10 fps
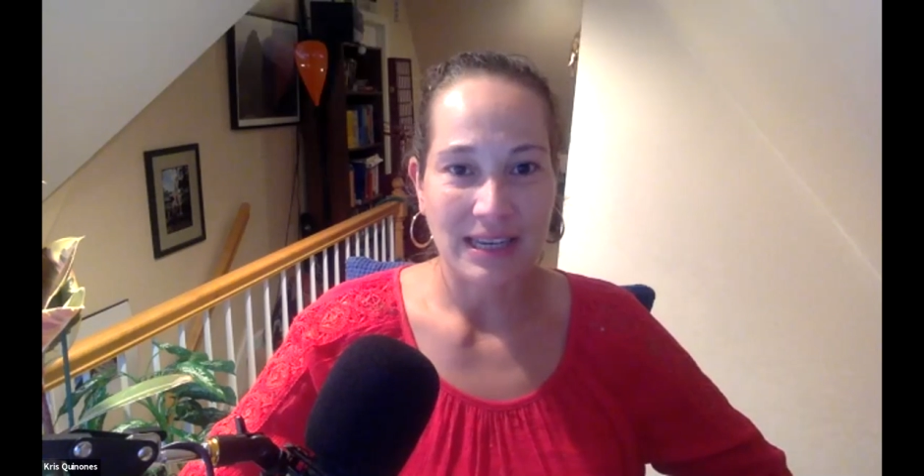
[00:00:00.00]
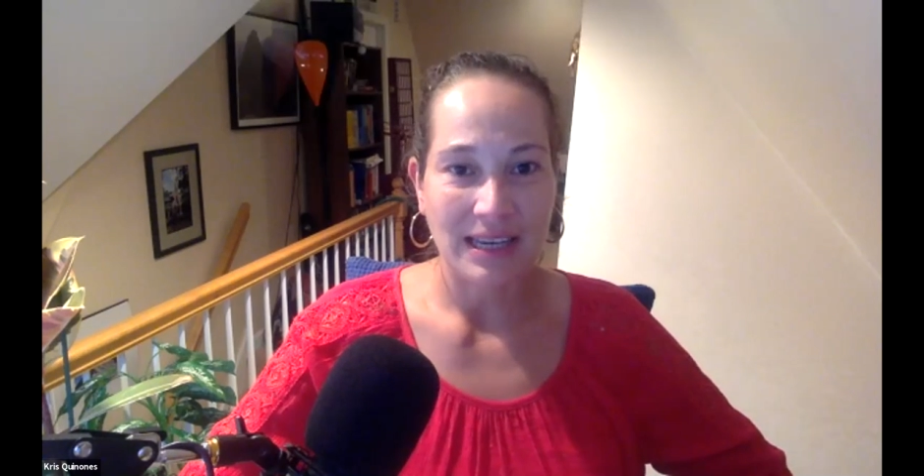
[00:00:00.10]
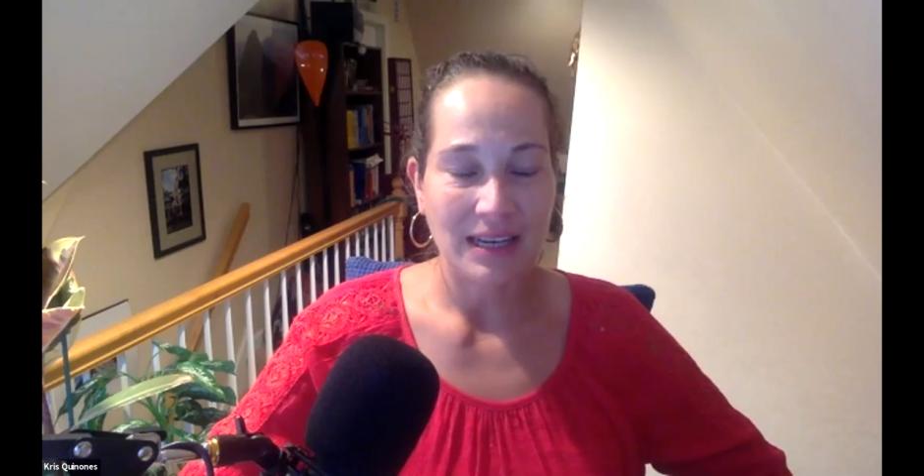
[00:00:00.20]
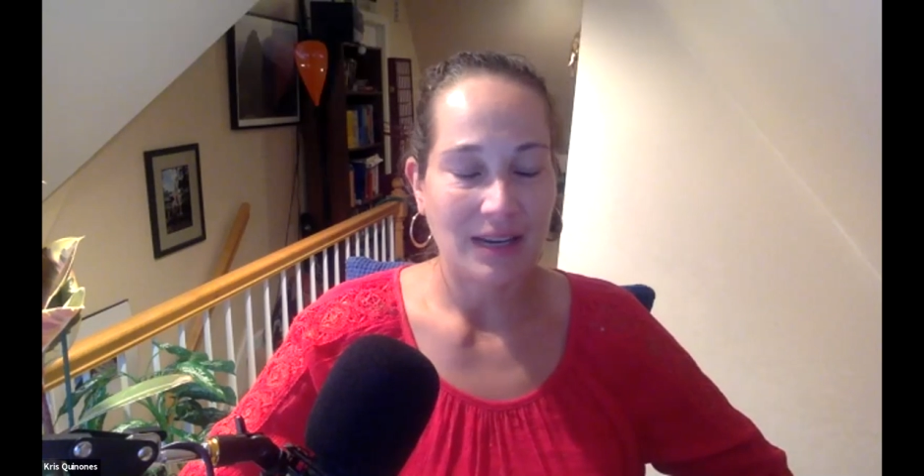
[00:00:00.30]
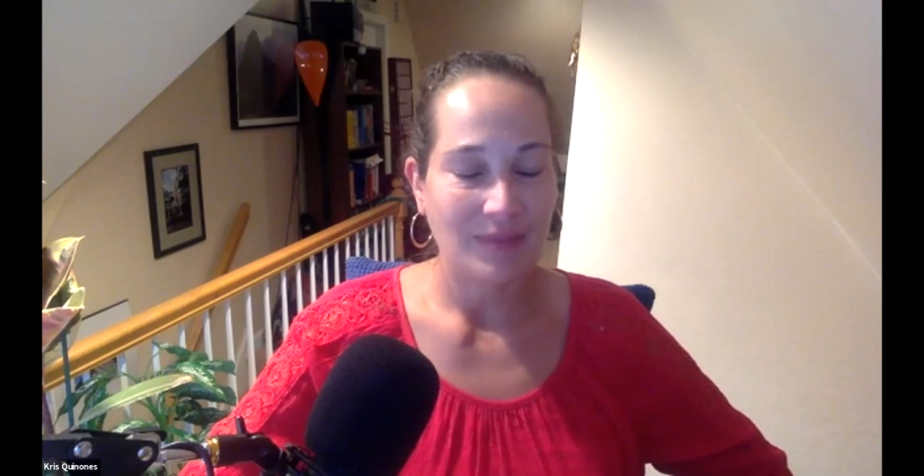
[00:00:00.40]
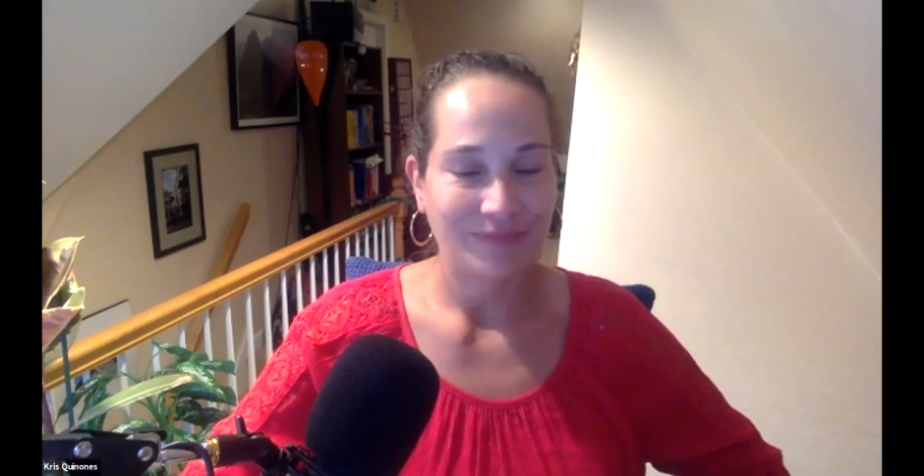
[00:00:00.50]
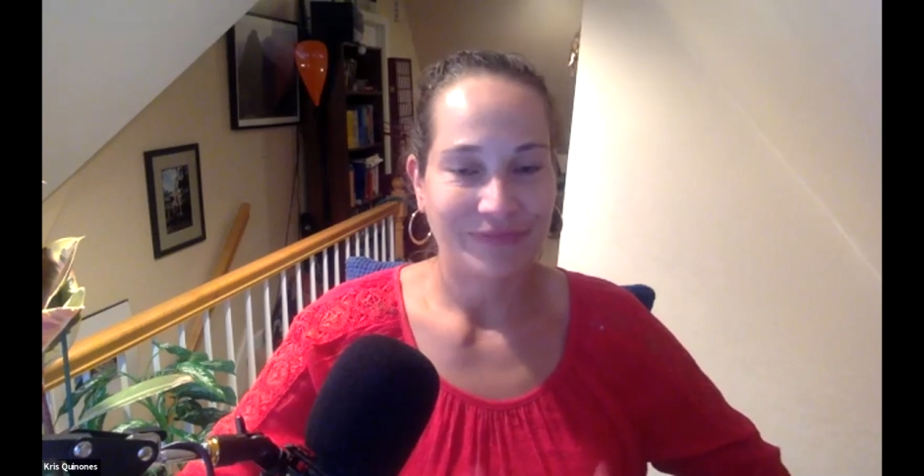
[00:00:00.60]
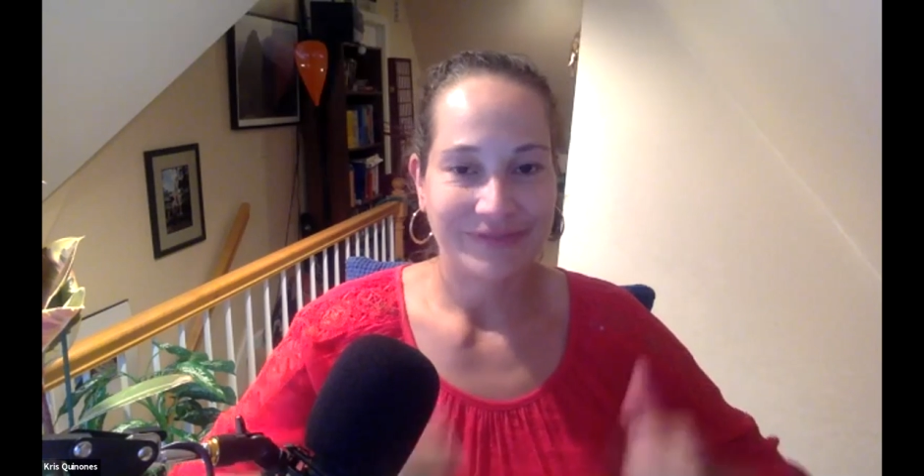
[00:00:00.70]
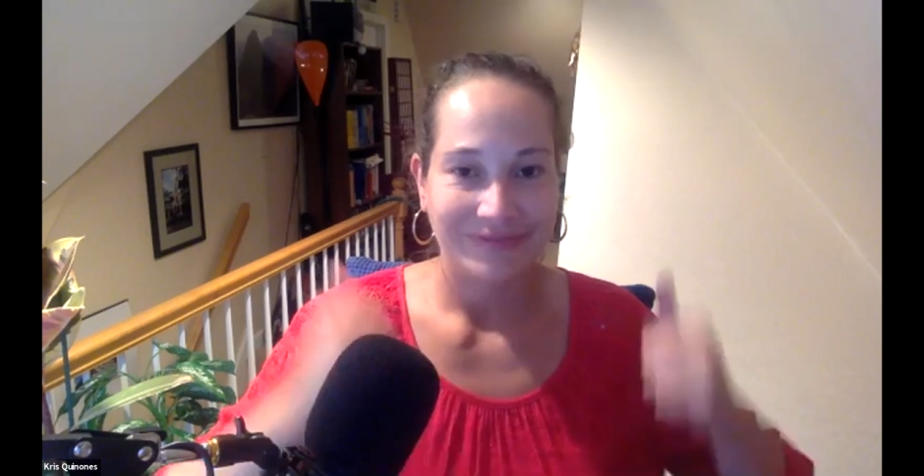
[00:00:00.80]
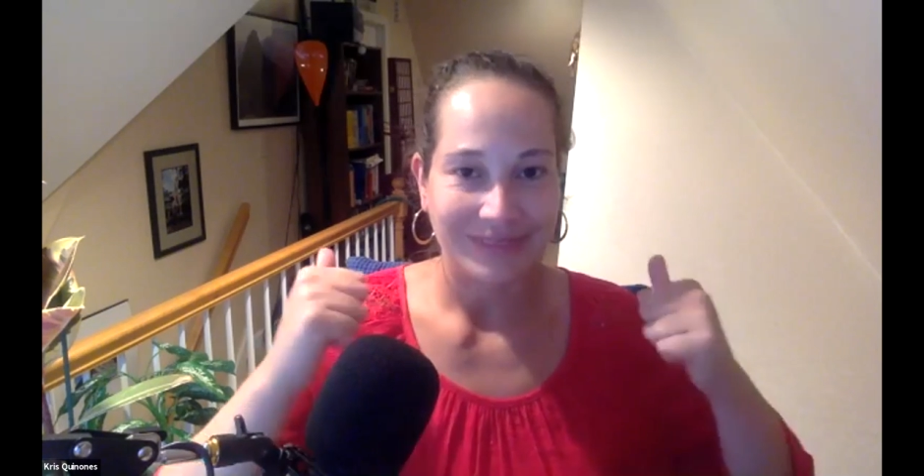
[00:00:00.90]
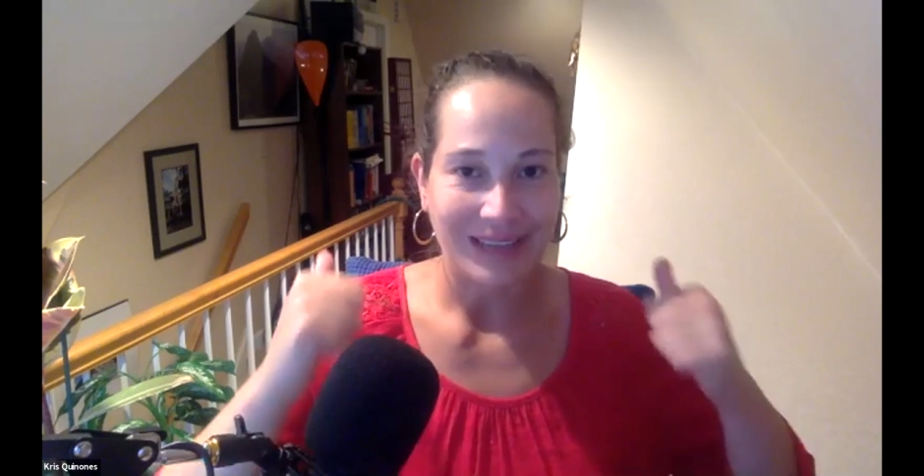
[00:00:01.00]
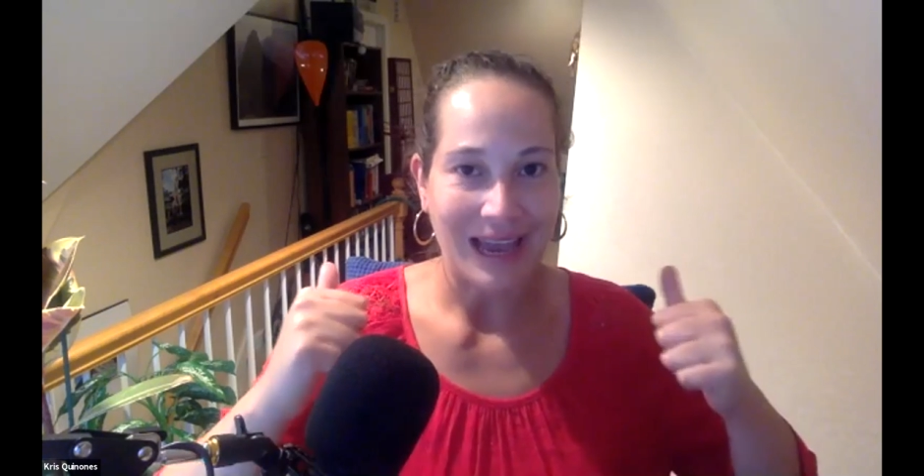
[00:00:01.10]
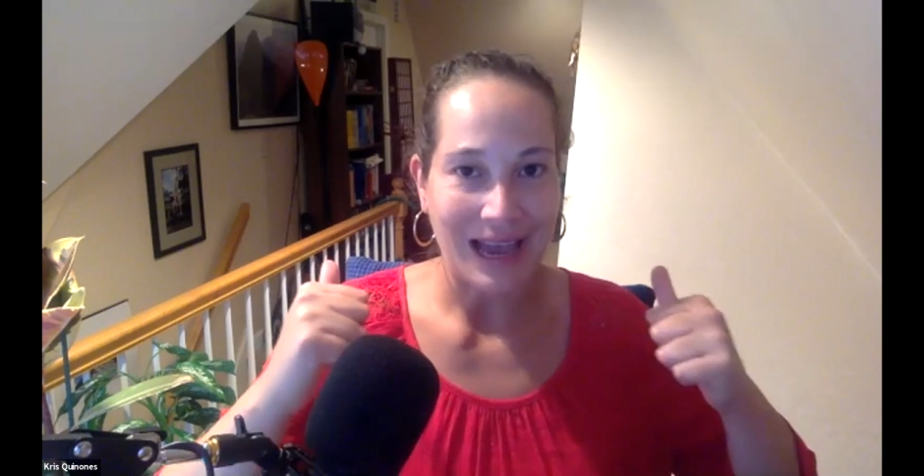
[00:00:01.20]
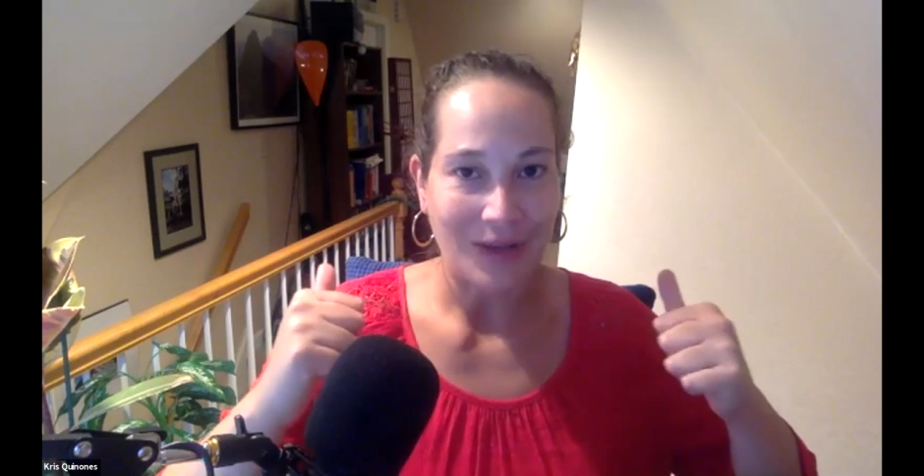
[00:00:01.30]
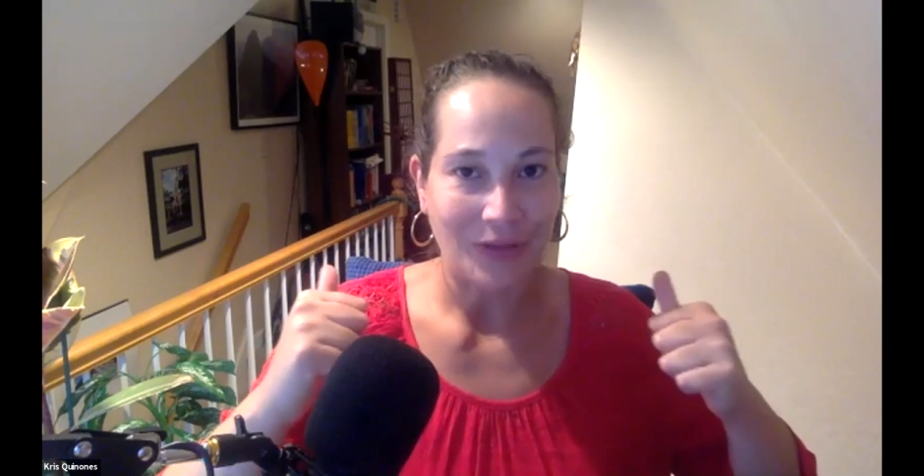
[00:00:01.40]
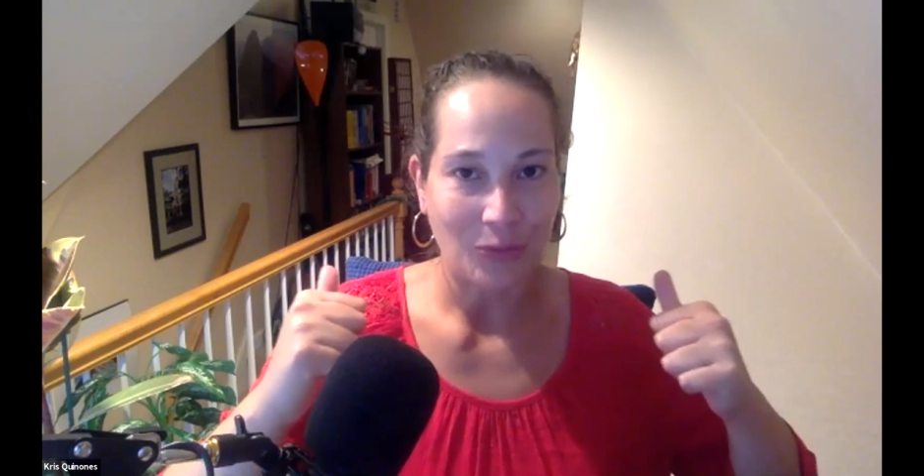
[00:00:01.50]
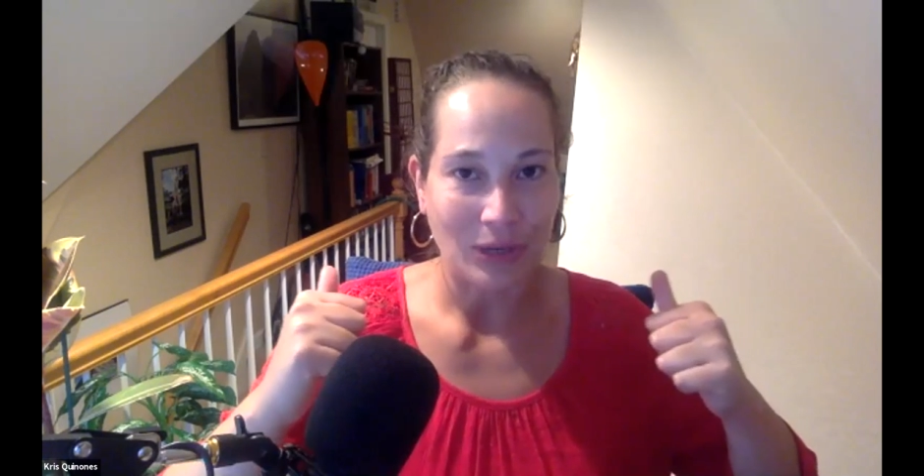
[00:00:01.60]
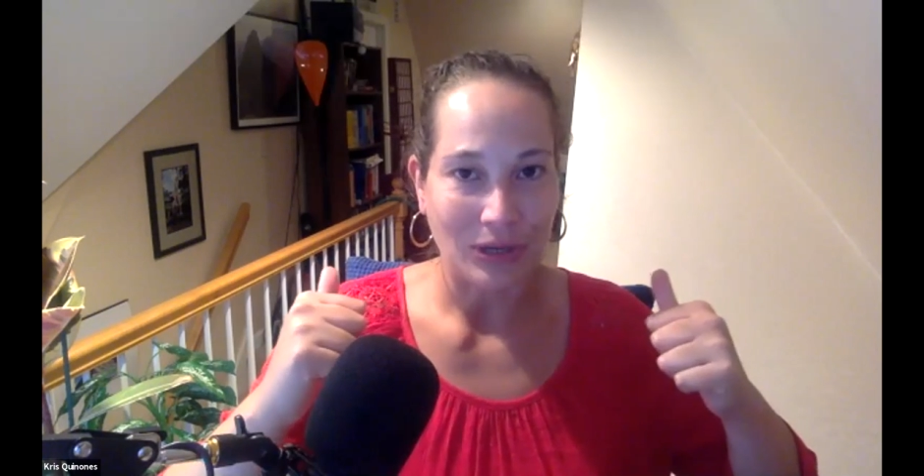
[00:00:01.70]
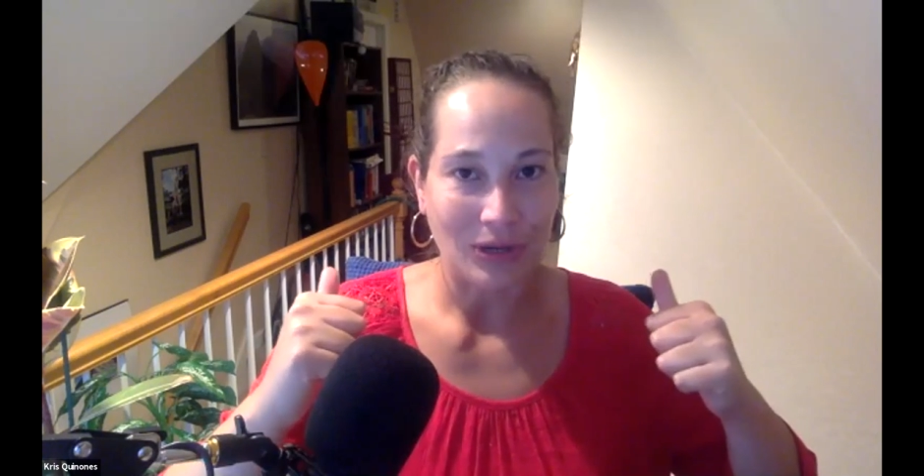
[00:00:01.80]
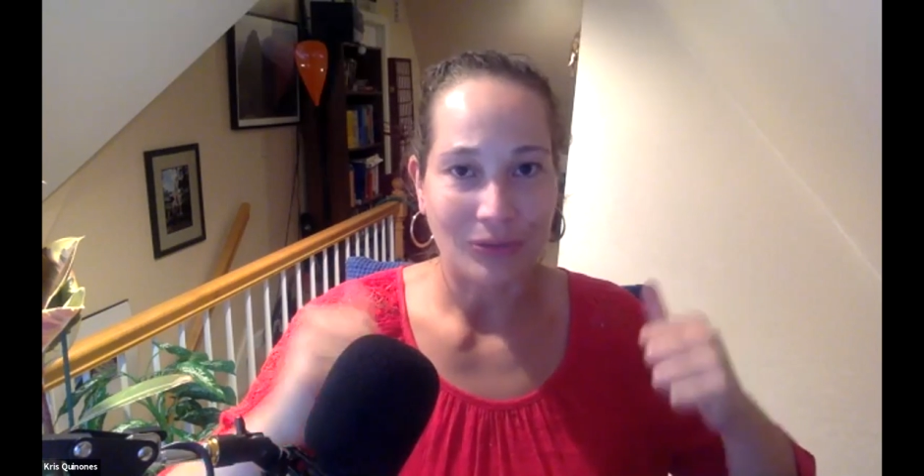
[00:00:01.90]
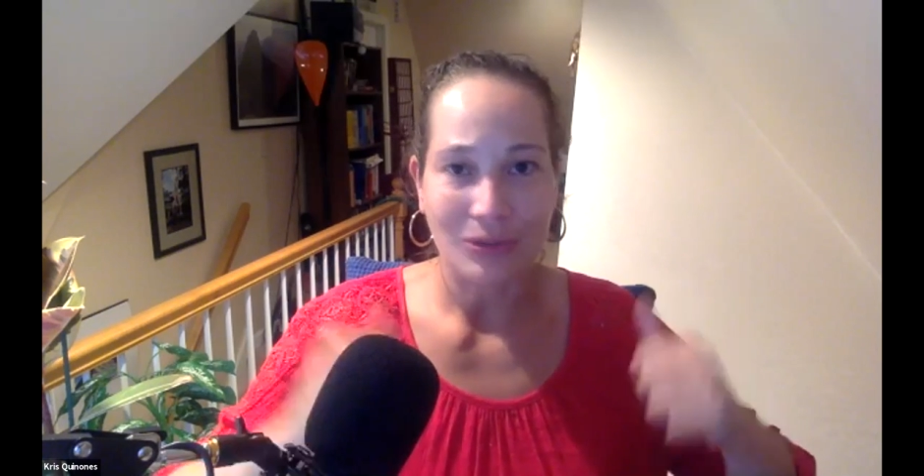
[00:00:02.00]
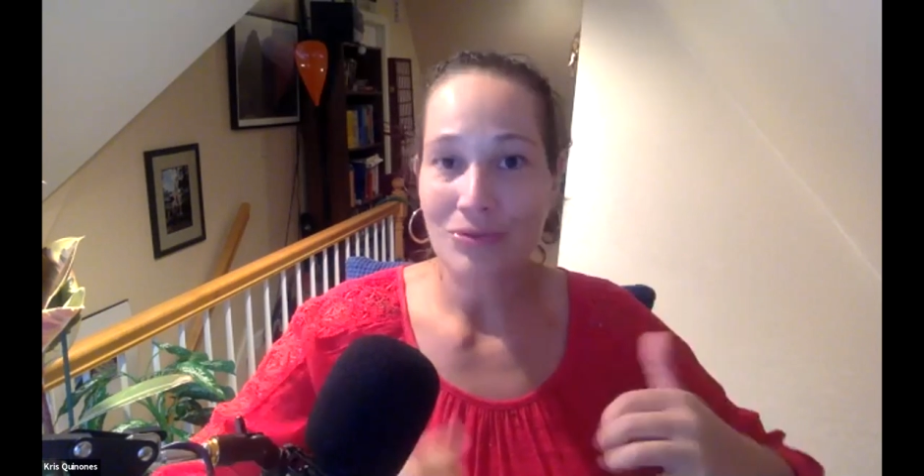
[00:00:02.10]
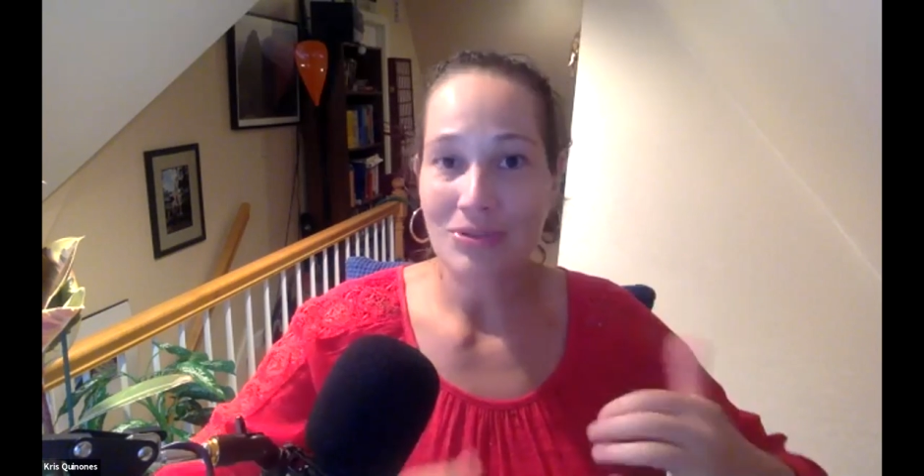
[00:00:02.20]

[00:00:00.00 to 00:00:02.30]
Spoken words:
it, out the window. Use